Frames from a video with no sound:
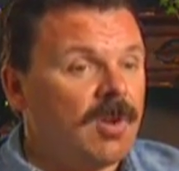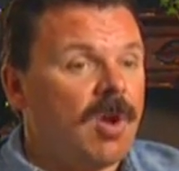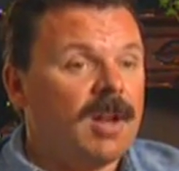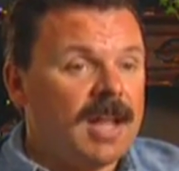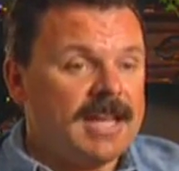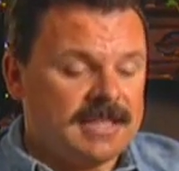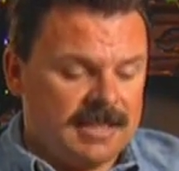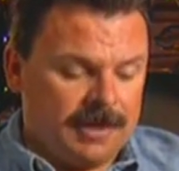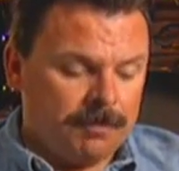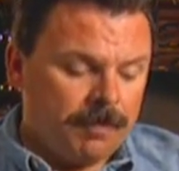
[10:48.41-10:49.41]

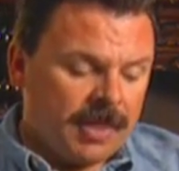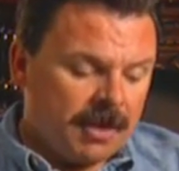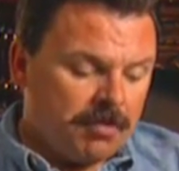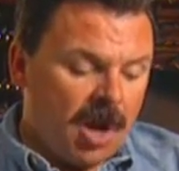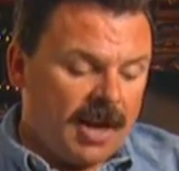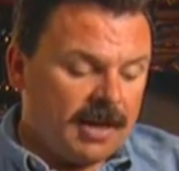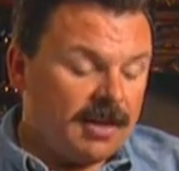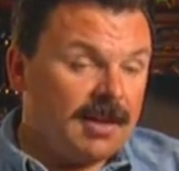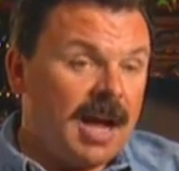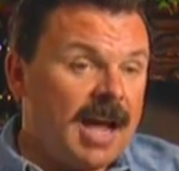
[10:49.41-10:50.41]
long-lasting product.